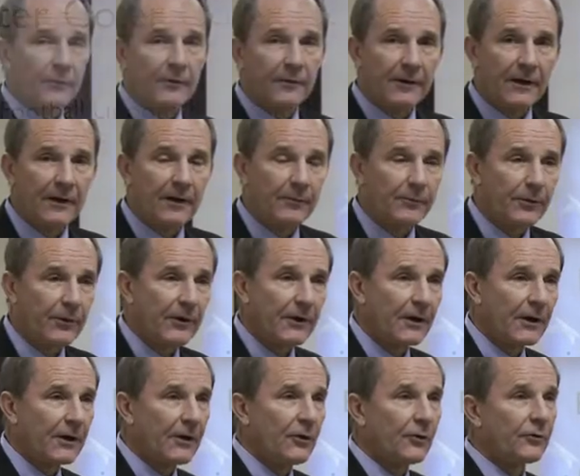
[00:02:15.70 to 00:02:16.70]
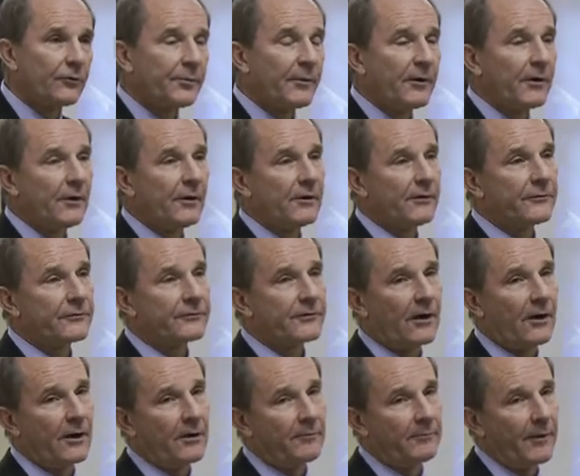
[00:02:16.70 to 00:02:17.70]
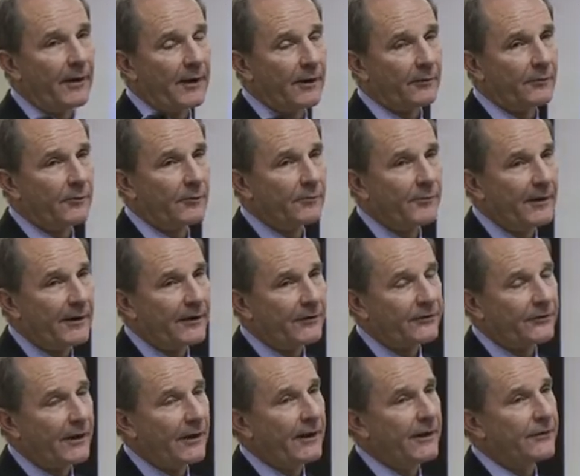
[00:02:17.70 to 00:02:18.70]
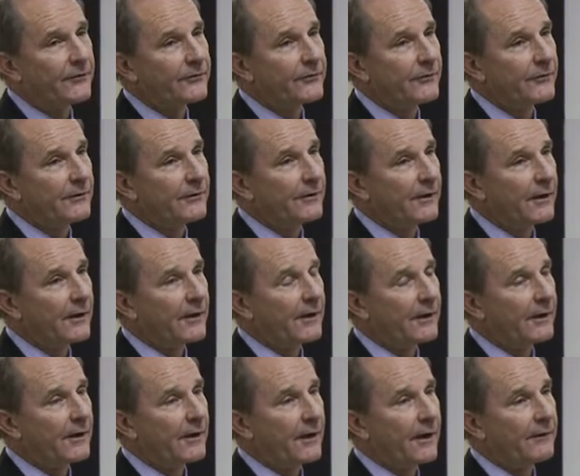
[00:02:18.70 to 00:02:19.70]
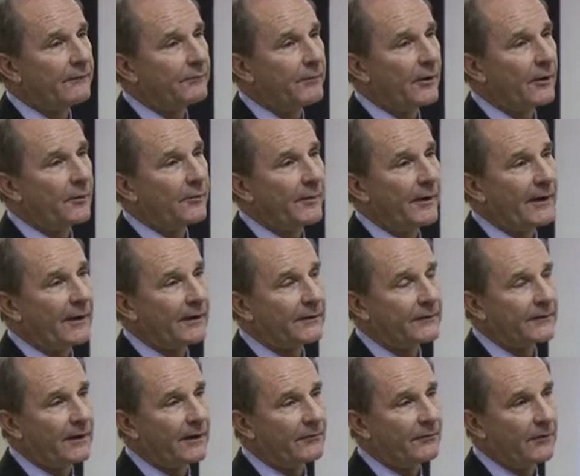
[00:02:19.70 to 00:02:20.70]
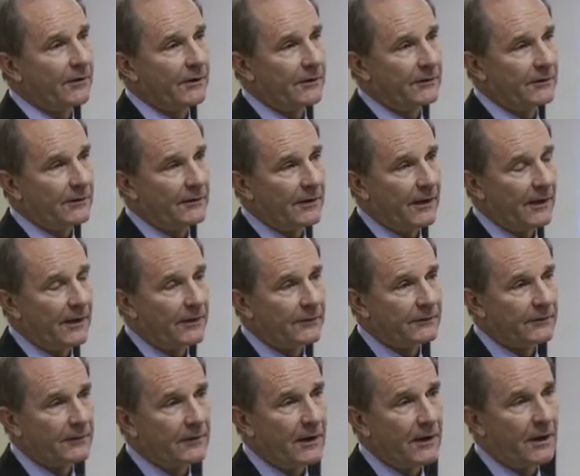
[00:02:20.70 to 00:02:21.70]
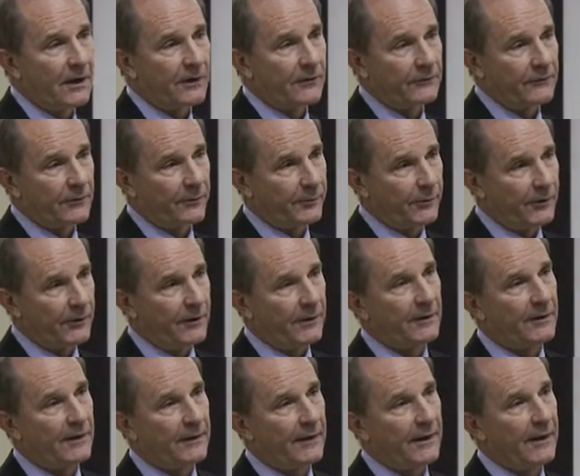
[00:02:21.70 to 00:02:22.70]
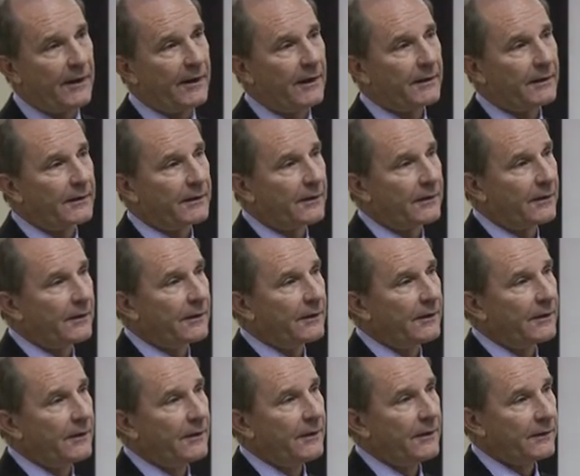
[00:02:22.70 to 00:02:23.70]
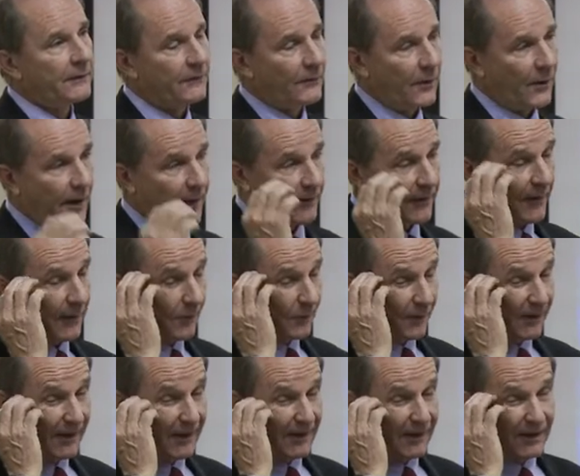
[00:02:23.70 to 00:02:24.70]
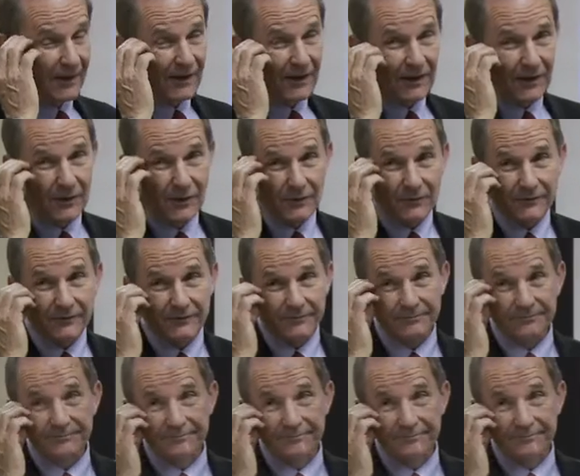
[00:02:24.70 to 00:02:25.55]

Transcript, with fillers: we are getting pretty close, but uh, starting back with Mayor Sanderson, uh, I've brought back several hundred thousand dollars to put into that. Uh, so I think we're getting close